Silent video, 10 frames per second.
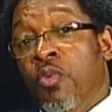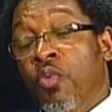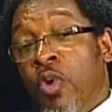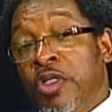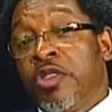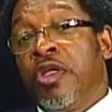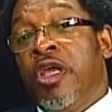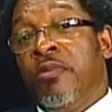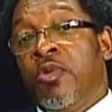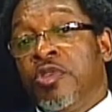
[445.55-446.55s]
wasn't
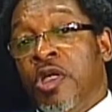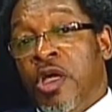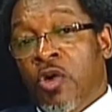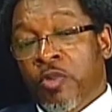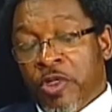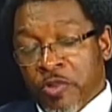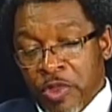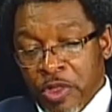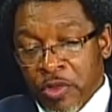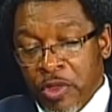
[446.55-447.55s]
able to help this
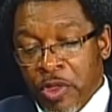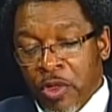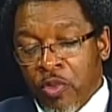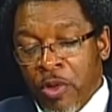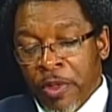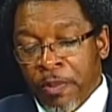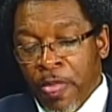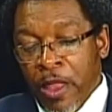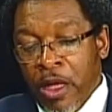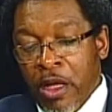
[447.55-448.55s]
particular young woman.
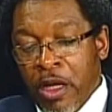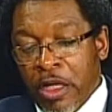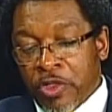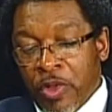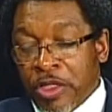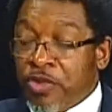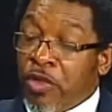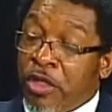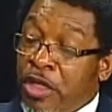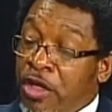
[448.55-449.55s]
And so I just
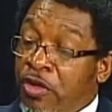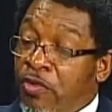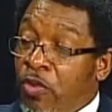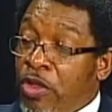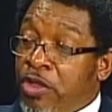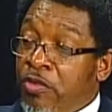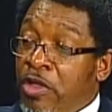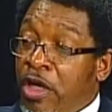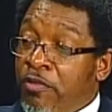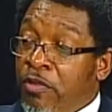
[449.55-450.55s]
want to thank you for what you've
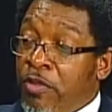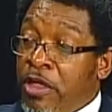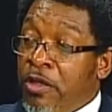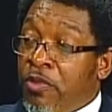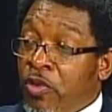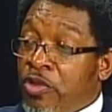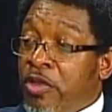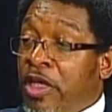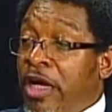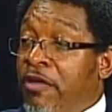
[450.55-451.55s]
done for me
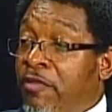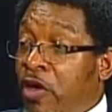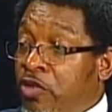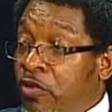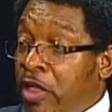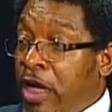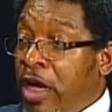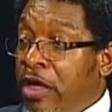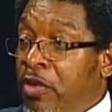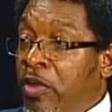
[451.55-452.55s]
personally. I can vouch for that.
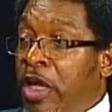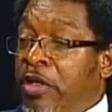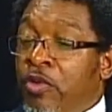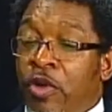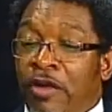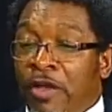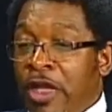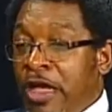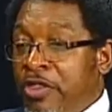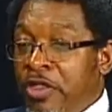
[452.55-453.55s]
I know that you have a
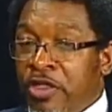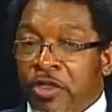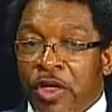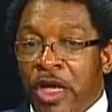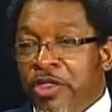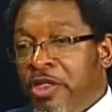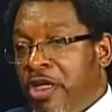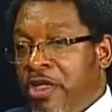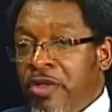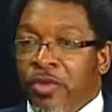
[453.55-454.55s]
license and you can't
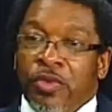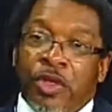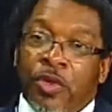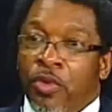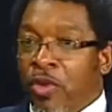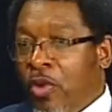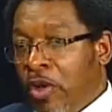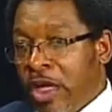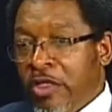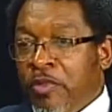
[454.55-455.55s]
say you cure all
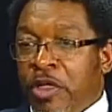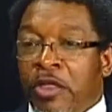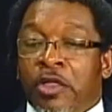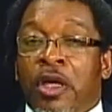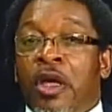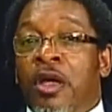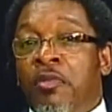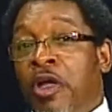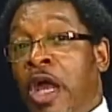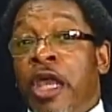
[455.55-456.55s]
kinds of things,
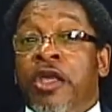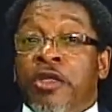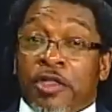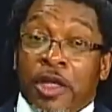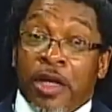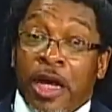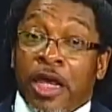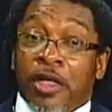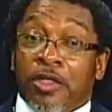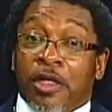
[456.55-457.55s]
but I can say it.
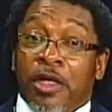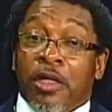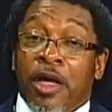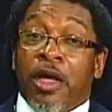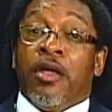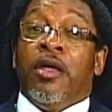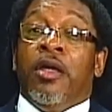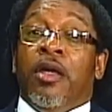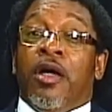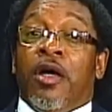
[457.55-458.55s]
I can say that
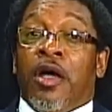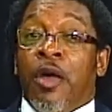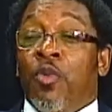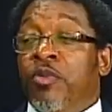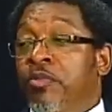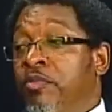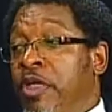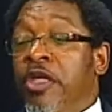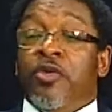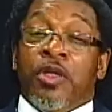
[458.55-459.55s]
uh, I wouldn't
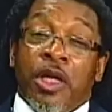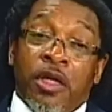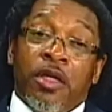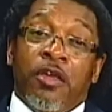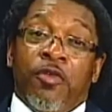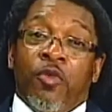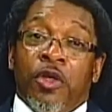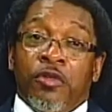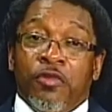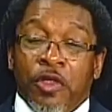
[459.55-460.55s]
be here today if it
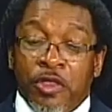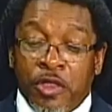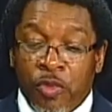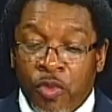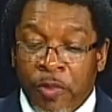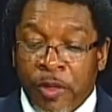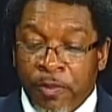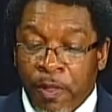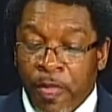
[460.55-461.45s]
wasn't for this young woman.